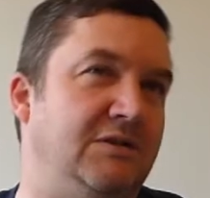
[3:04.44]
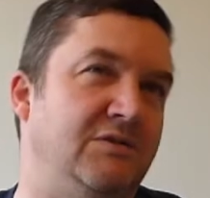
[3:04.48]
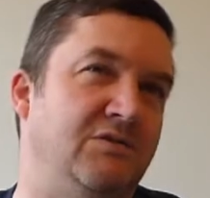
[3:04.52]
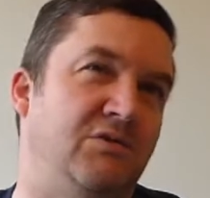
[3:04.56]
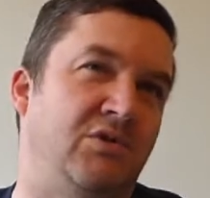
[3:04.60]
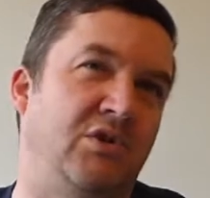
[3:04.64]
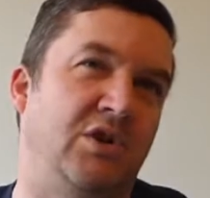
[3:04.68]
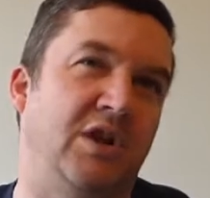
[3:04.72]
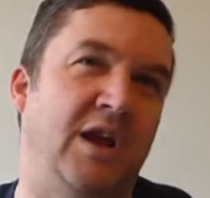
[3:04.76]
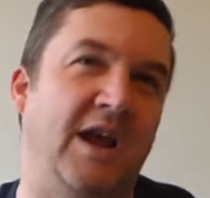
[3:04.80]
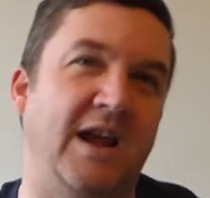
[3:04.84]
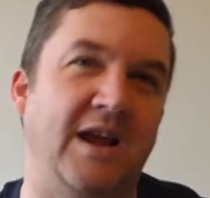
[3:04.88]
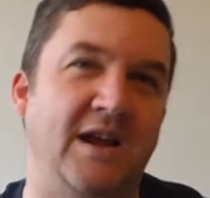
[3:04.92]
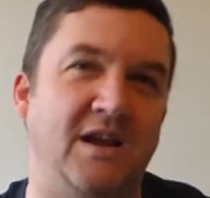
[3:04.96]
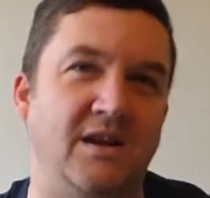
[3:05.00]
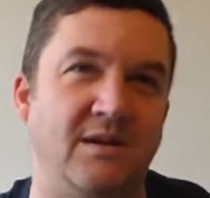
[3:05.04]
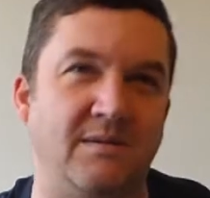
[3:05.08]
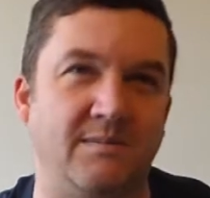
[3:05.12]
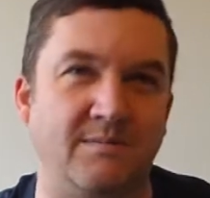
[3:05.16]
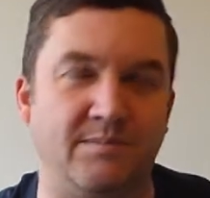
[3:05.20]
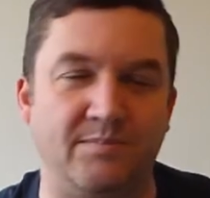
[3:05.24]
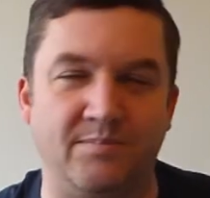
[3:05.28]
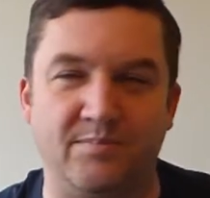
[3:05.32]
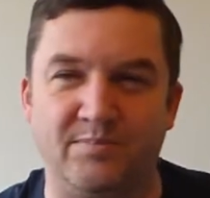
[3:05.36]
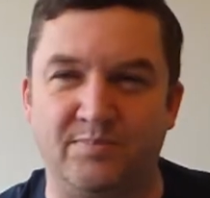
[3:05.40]

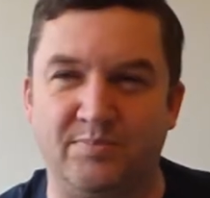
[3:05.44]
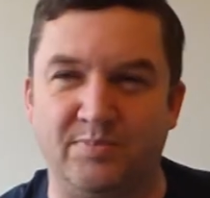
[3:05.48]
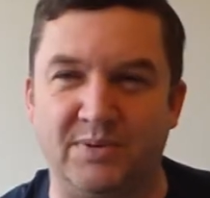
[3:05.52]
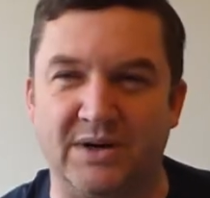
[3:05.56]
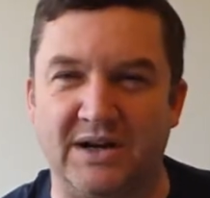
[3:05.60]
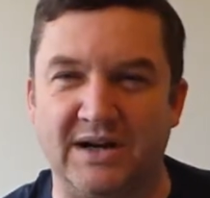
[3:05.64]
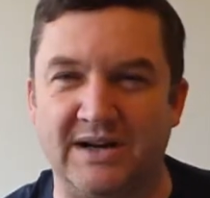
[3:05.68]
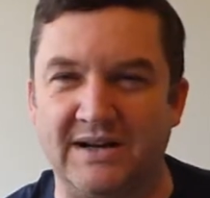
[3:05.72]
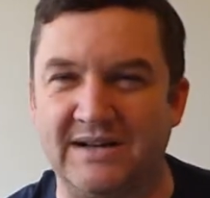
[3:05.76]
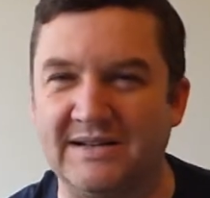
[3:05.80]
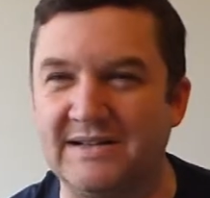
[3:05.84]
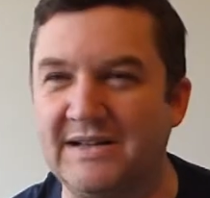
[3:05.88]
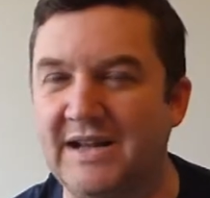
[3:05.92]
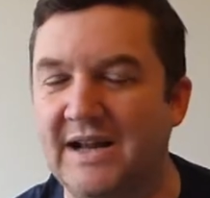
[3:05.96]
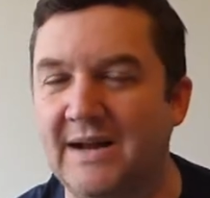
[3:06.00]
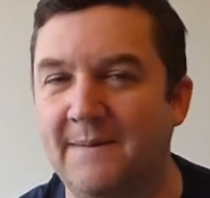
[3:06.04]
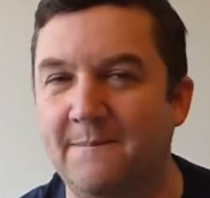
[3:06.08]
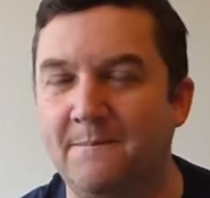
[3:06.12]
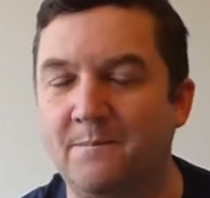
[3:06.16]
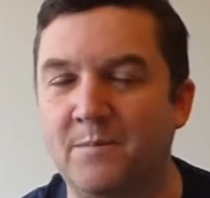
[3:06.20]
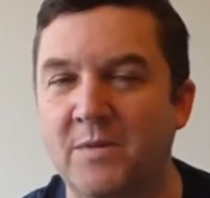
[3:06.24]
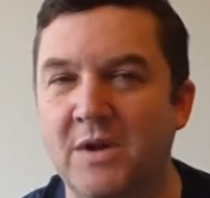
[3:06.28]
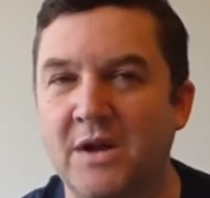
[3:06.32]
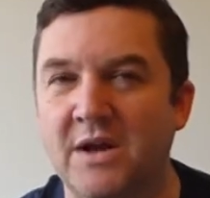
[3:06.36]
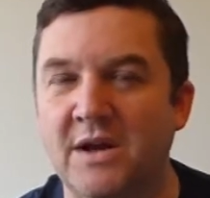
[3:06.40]
thing, but
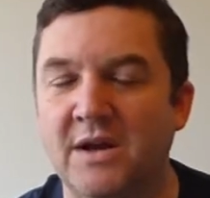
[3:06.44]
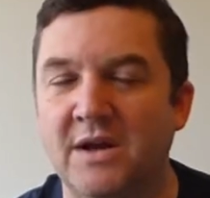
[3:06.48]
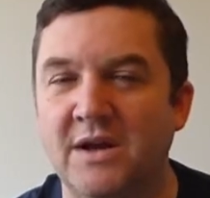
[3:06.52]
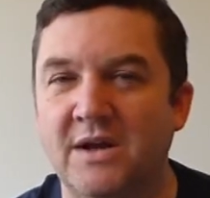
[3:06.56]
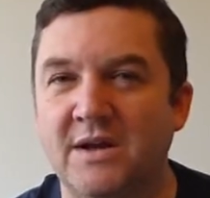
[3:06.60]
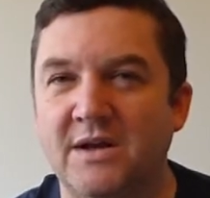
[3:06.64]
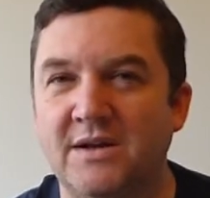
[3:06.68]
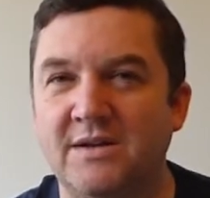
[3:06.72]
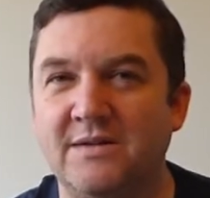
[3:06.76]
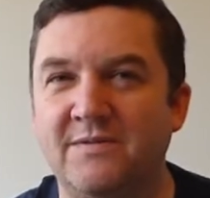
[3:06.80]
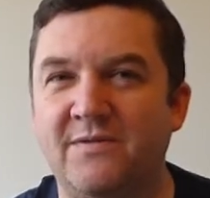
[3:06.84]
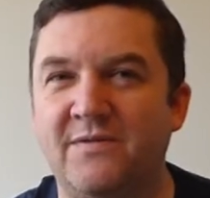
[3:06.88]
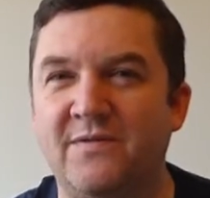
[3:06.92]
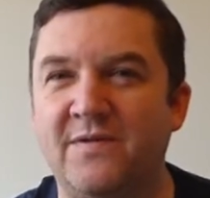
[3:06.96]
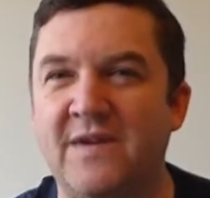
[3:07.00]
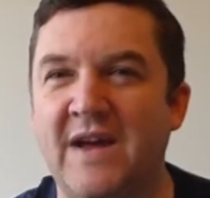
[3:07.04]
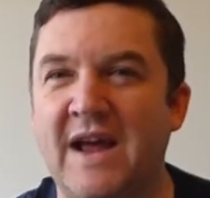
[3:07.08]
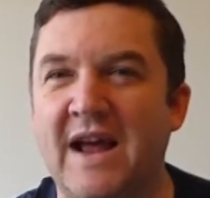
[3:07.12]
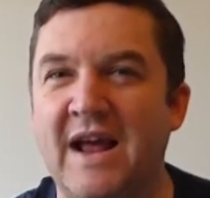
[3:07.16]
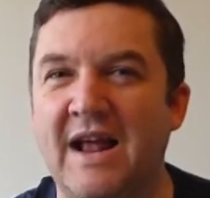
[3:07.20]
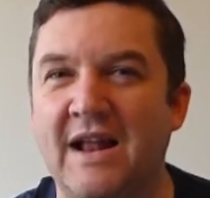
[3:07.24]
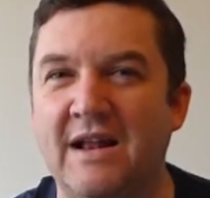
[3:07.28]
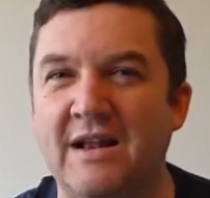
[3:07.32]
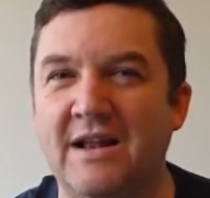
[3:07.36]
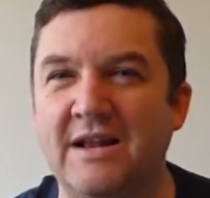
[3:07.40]

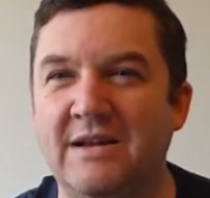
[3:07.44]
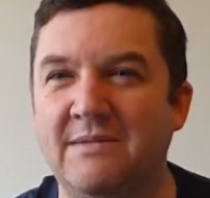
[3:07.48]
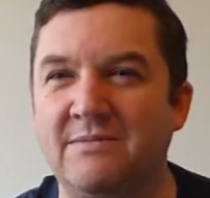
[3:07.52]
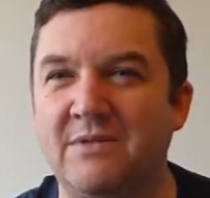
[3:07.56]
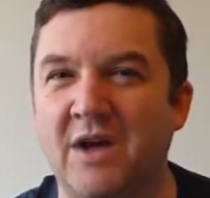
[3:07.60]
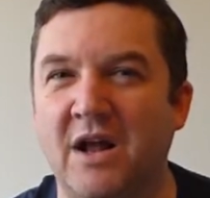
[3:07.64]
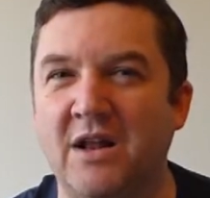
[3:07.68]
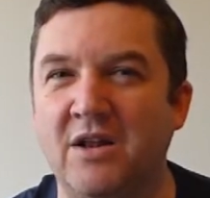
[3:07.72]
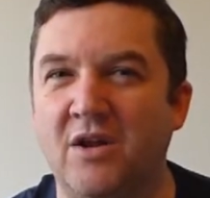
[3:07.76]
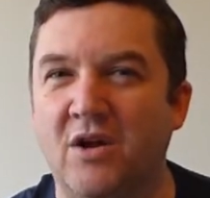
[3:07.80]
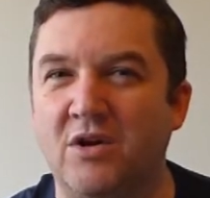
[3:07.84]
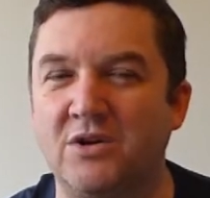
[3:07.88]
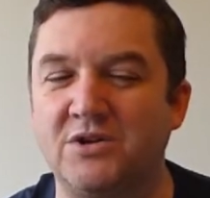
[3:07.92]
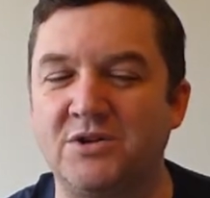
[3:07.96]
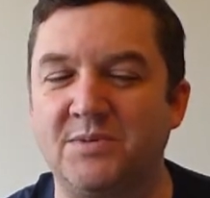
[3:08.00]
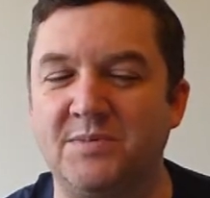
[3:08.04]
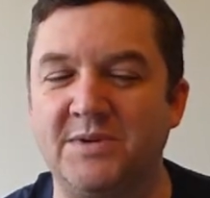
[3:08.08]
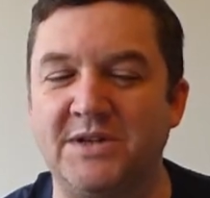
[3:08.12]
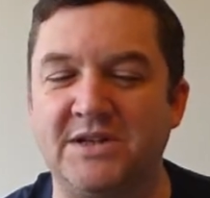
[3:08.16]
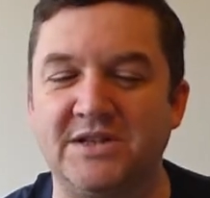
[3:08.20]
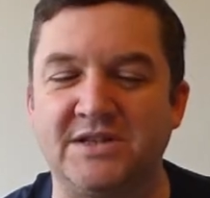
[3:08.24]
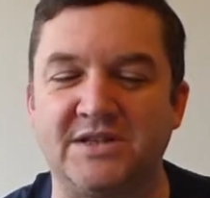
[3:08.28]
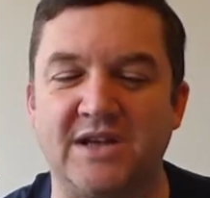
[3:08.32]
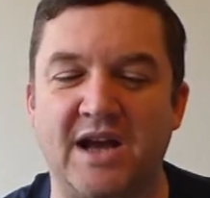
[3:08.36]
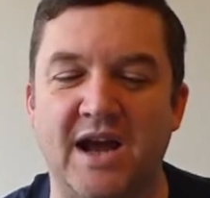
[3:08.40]
a lot to
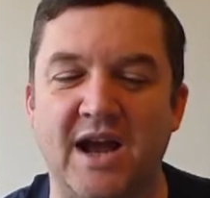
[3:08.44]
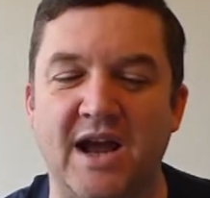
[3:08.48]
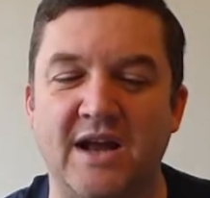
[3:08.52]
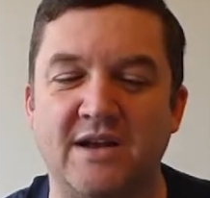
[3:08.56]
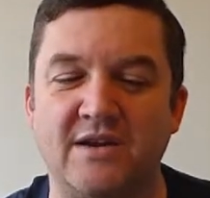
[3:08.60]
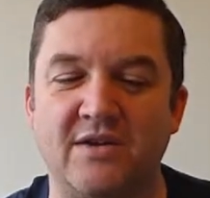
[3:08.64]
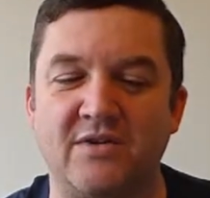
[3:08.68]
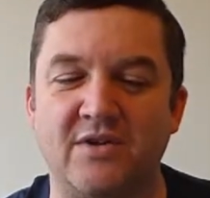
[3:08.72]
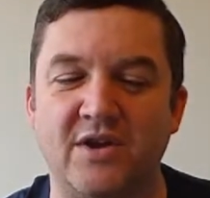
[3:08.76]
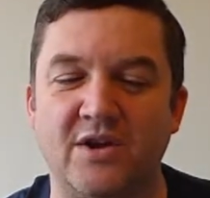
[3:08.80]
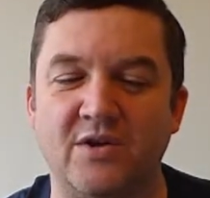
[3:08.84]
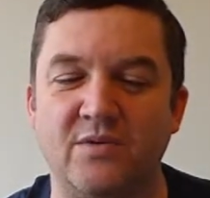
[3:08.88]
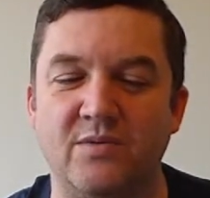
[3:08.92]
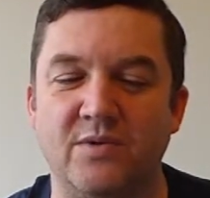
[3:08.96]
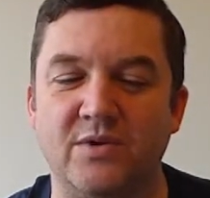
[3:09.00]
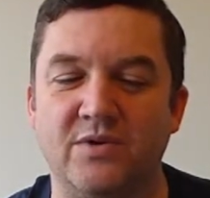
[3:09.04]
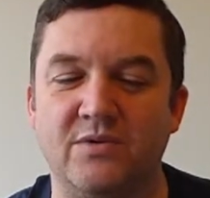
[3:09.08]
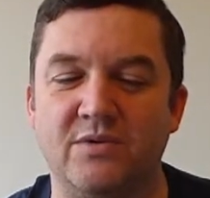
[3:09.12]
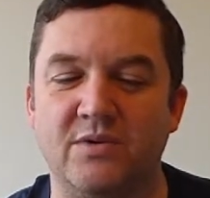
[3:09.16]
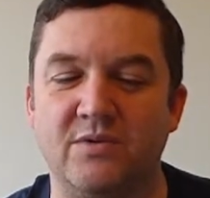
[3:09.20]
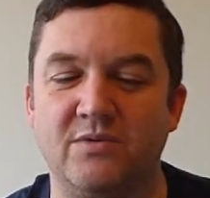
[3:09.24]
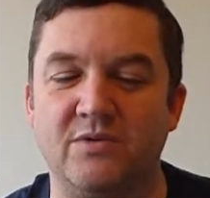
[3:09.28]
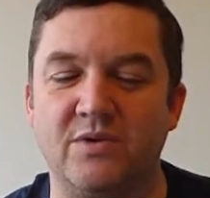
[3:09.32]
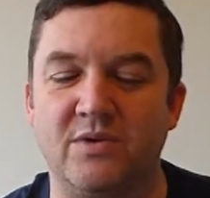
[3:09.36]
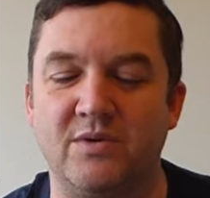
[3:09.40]
be desired, I think, with
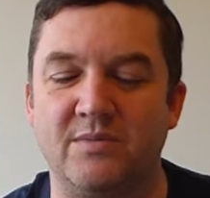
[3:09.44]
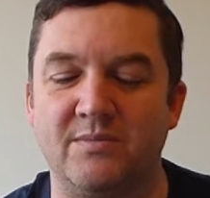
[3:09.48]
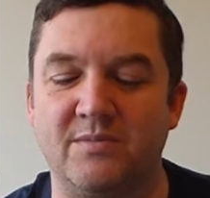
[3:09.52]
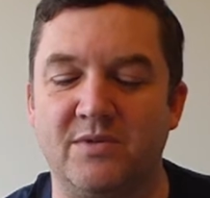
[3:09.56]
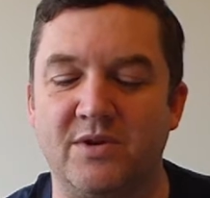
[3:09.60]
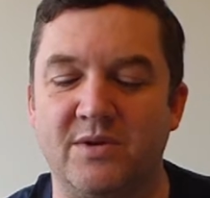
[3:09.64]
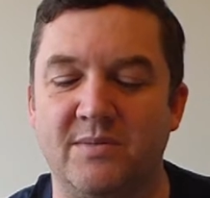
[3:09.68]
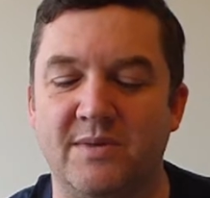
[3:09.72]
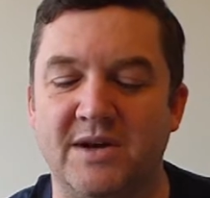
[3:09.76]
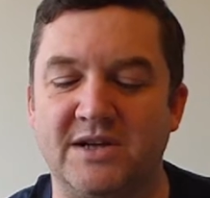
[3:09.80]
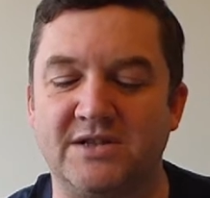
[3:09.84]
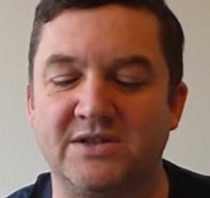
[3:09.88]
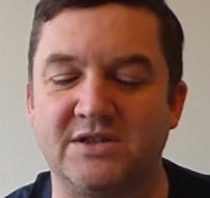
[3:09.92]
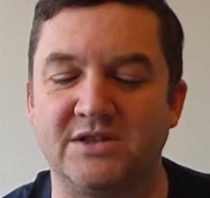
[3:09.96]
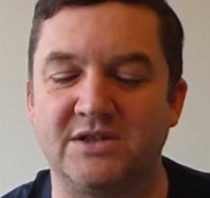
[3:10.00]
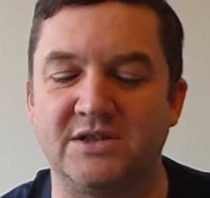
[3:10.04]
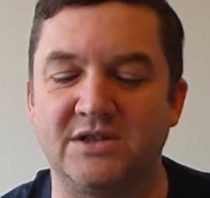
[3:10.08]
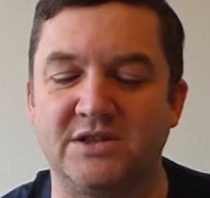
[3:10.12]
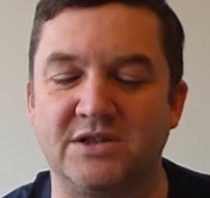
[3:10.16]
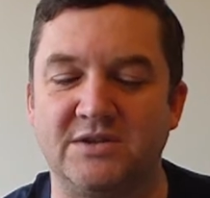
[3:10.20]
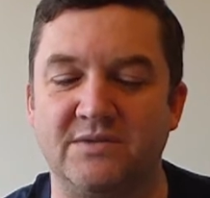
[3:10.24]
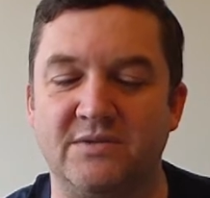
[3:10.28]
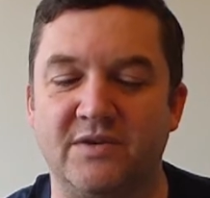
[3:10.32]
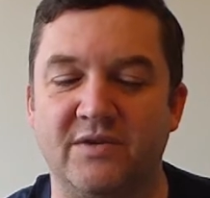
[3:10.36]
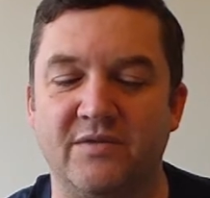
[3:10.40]
the Master
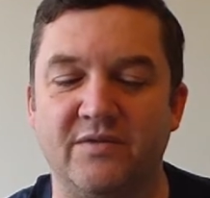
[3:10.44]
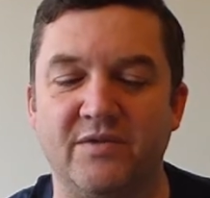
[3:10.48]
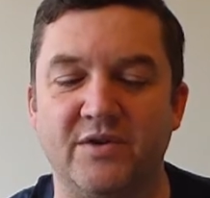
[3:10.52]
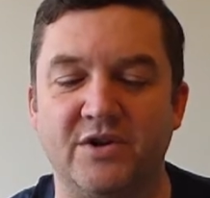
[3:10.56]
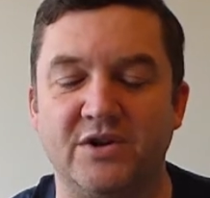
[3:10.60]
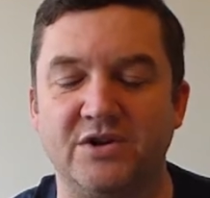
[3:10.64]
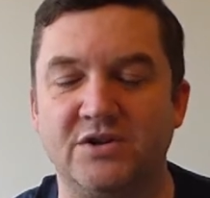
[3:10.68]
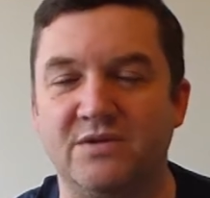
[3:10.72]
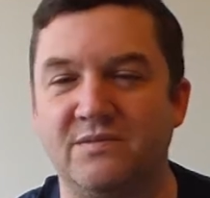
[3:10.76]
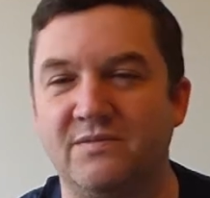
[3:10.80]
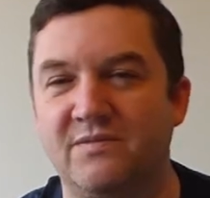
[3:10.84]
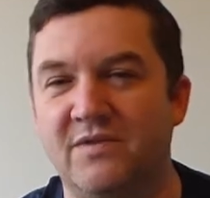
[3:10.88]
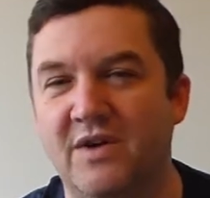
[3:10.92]
System conversion.